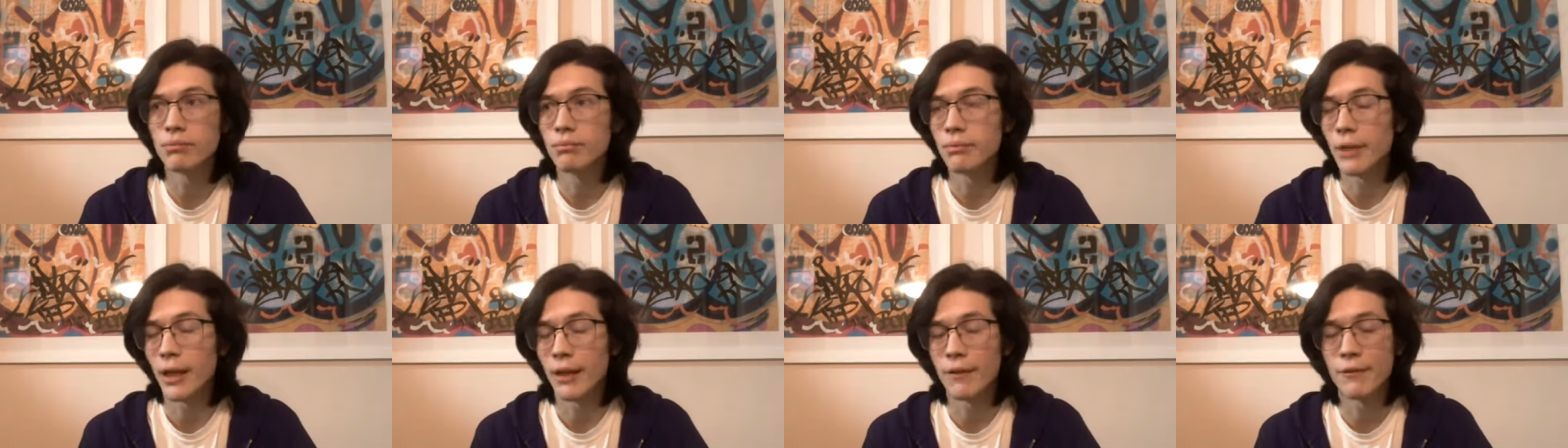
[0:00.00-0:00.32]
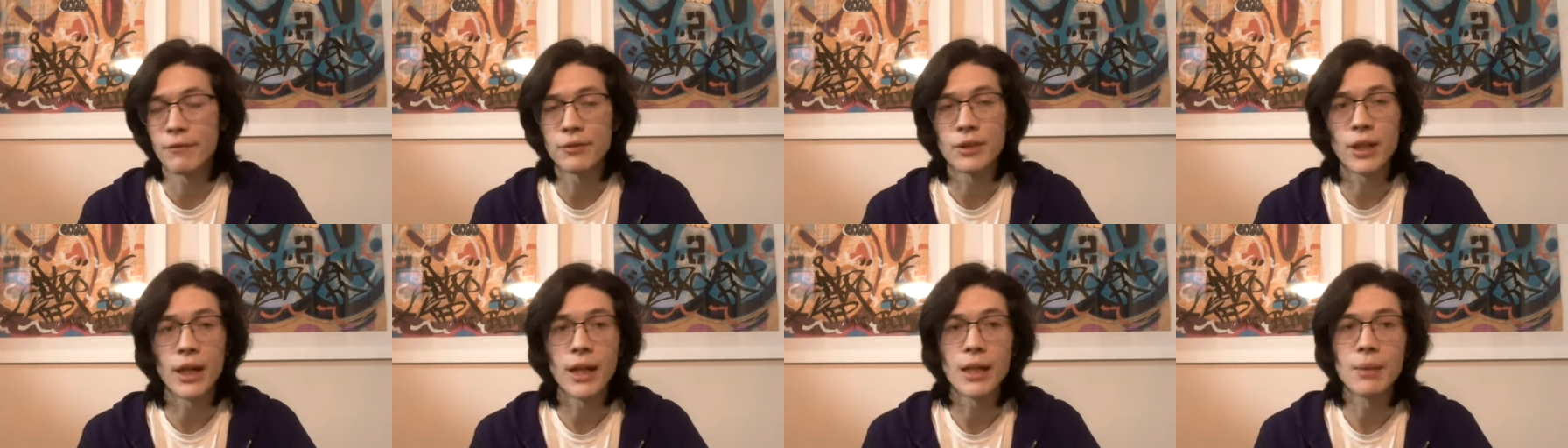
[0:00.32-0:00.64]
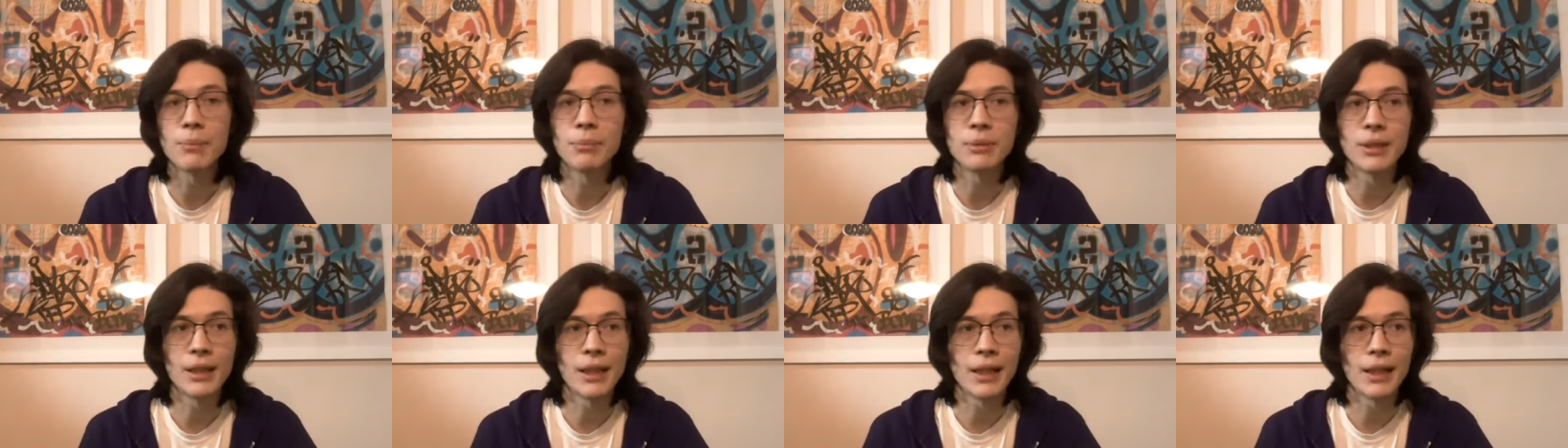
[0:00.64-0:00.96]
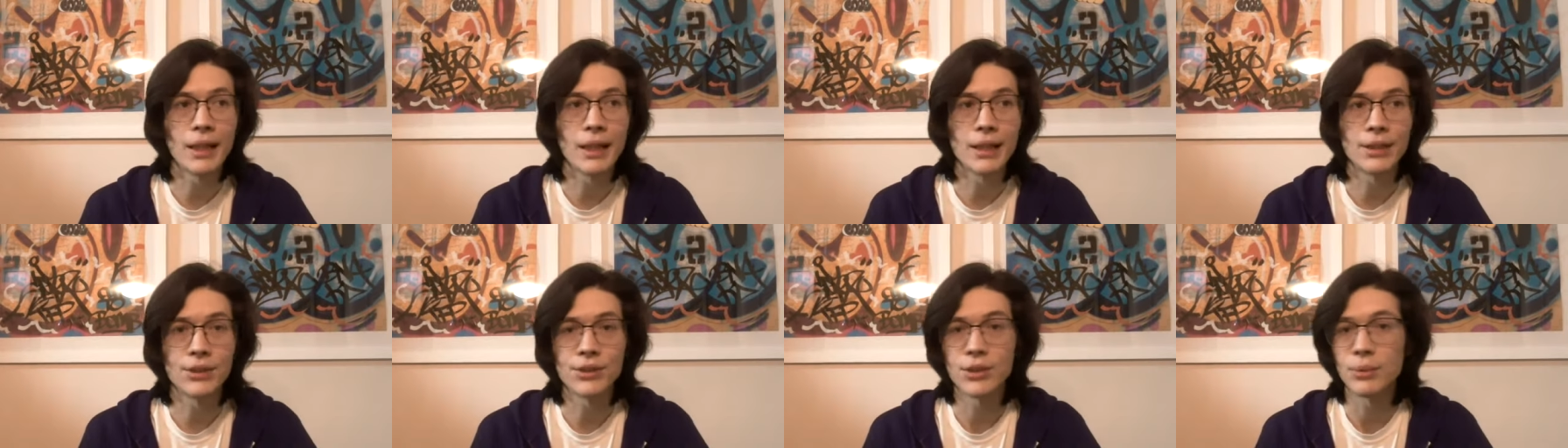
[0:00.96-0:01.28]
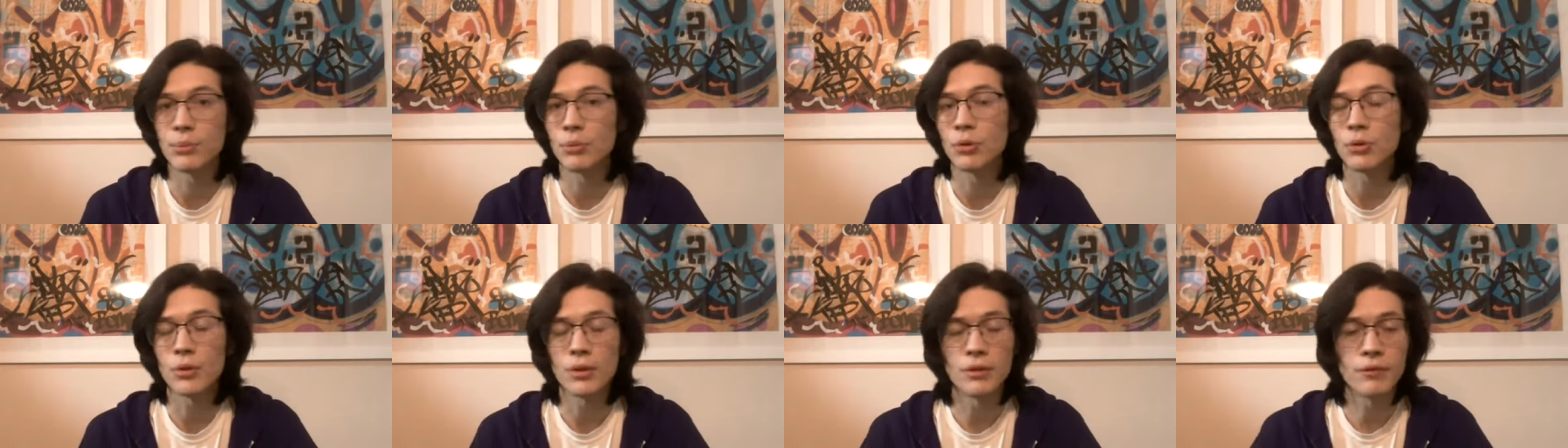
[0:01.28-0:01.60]
have typed as
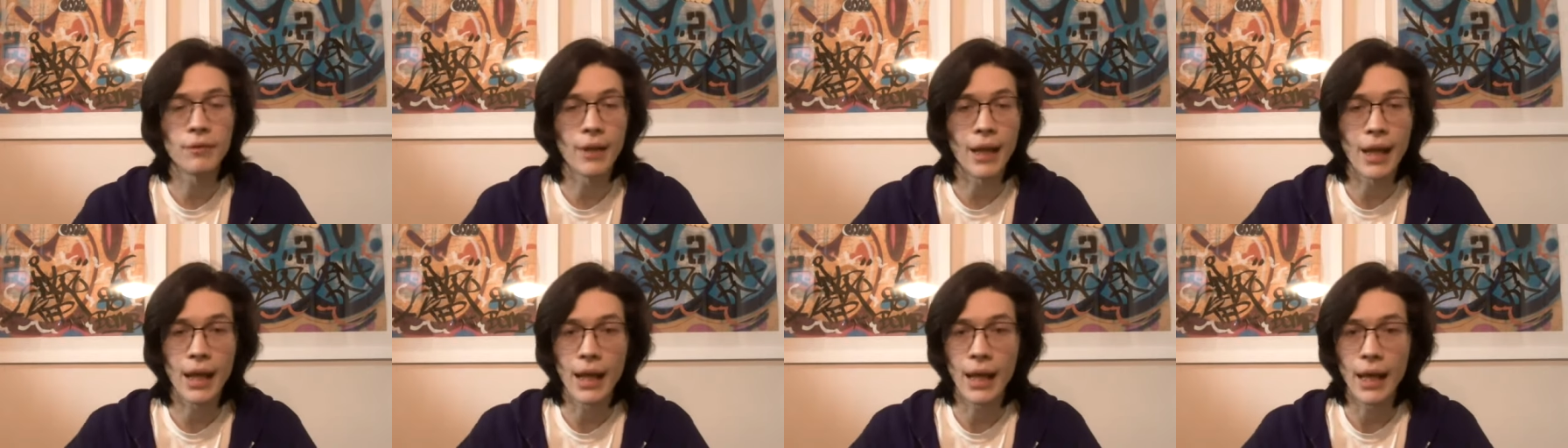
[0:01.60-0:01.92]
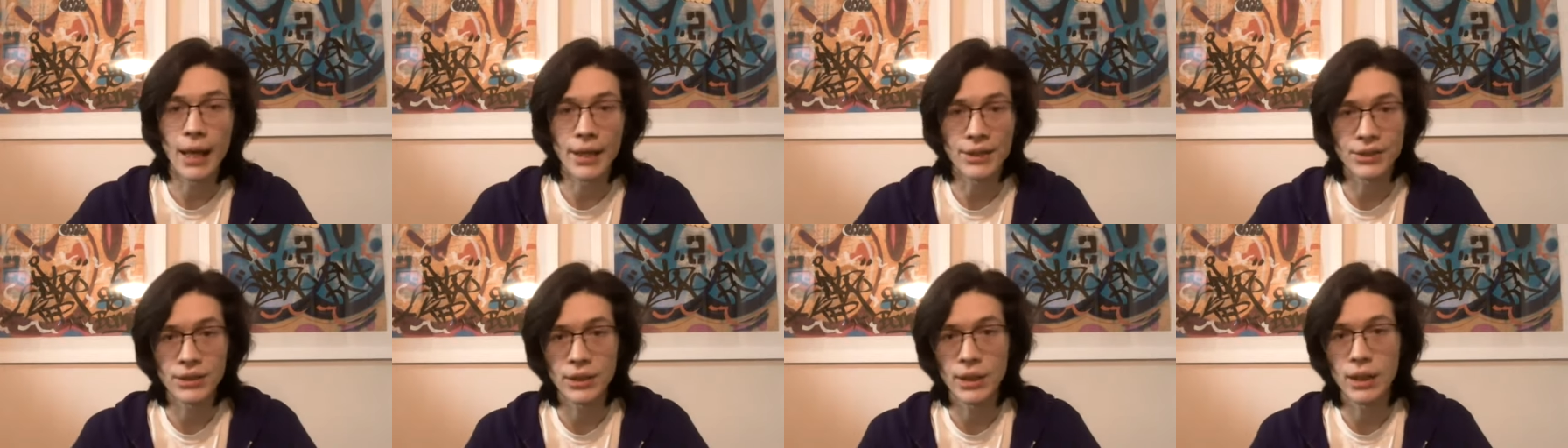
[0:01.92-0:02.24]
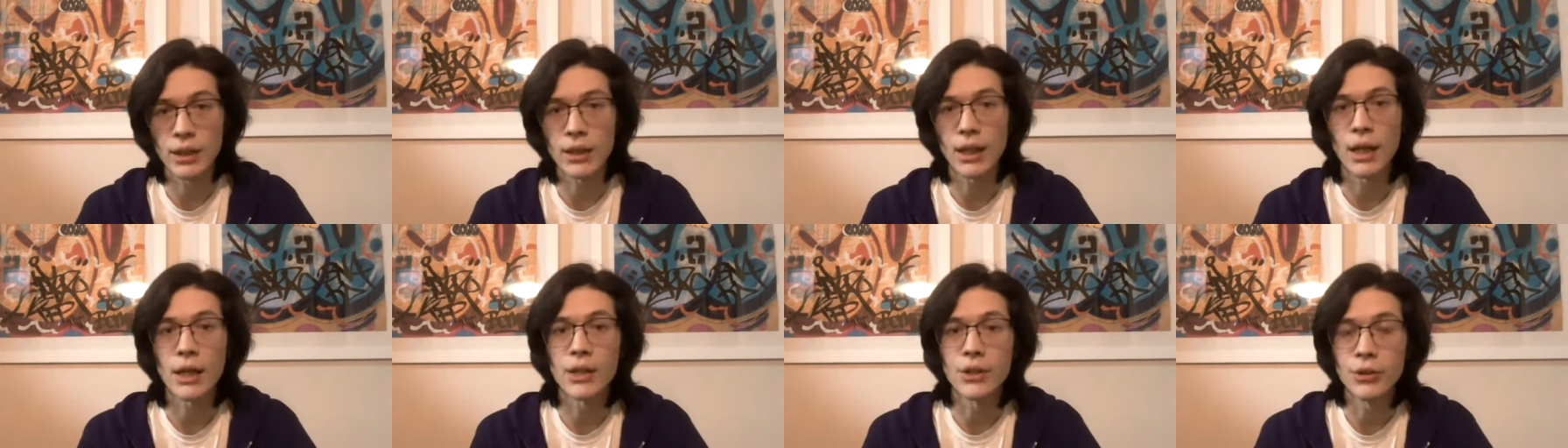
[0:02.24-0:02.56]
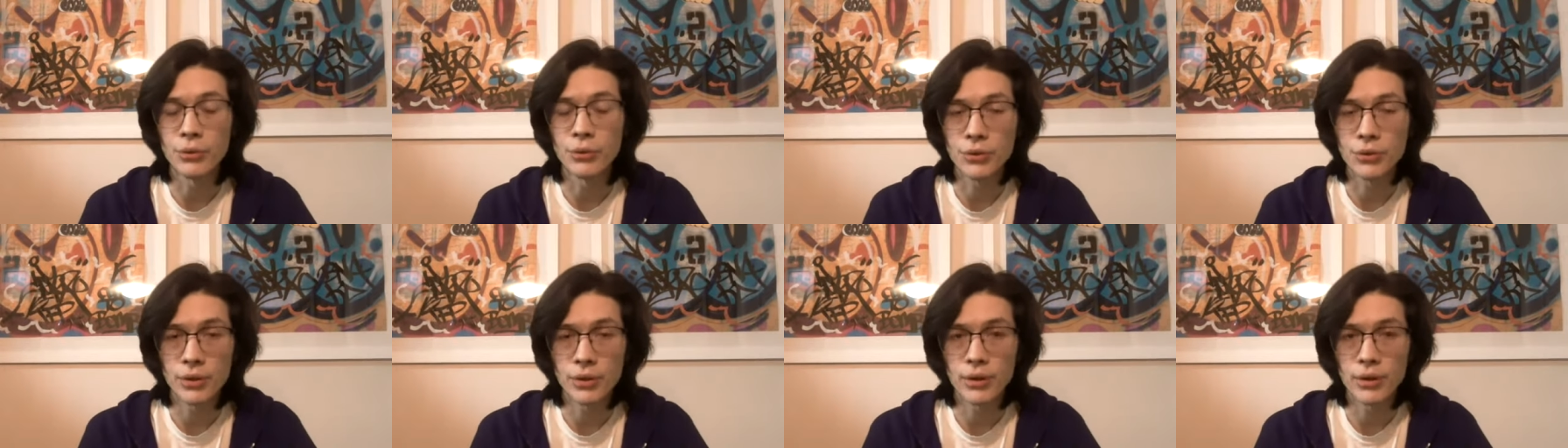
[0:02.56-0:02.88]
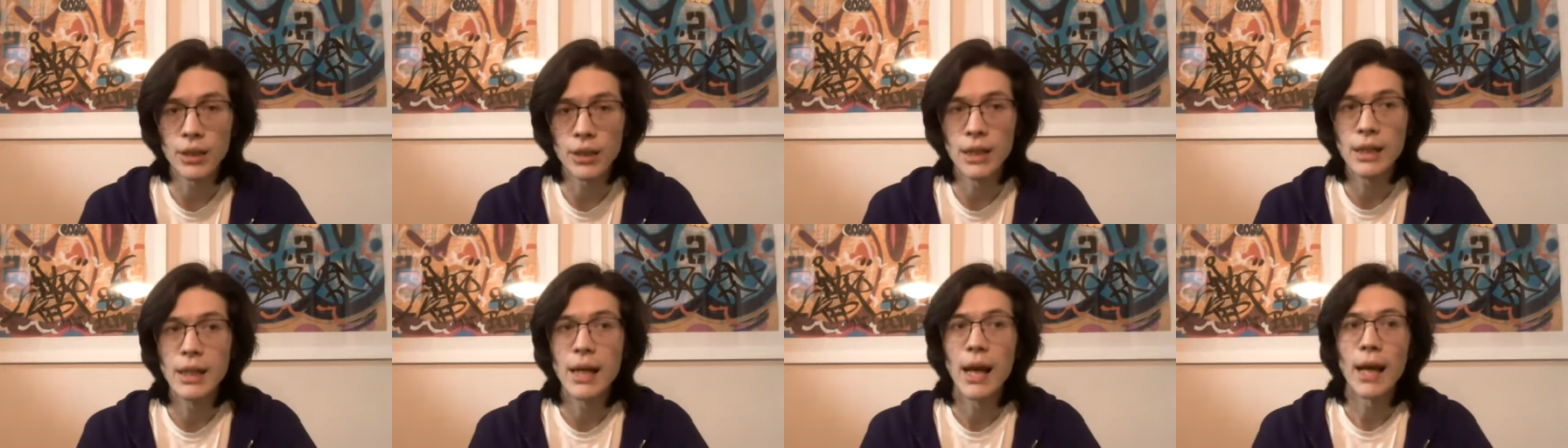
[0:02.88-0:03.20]
some sort of SENI
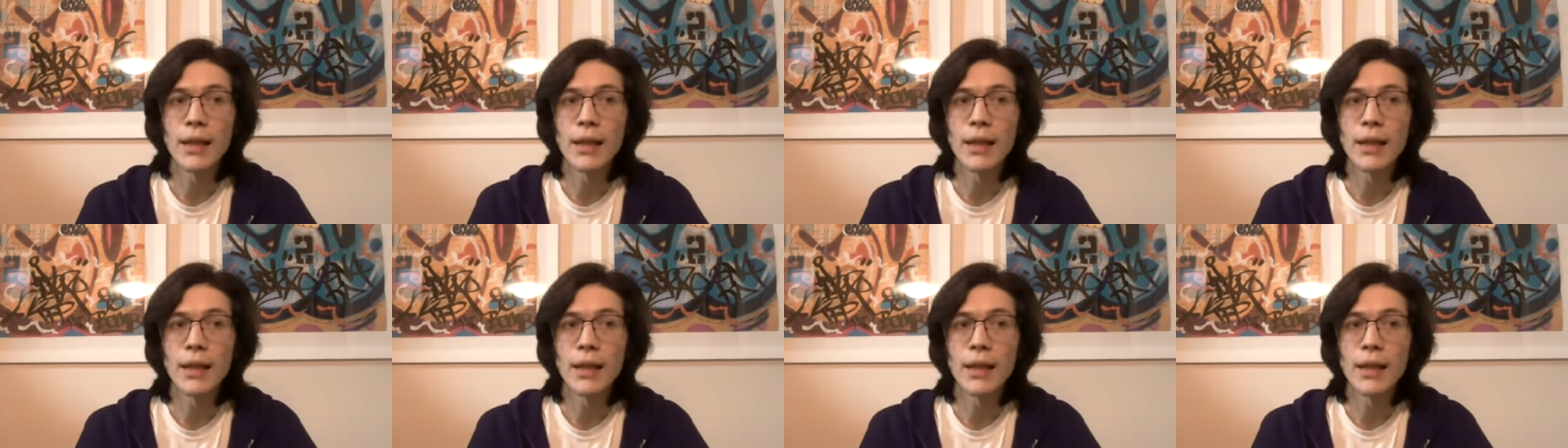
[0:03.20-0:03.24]
user,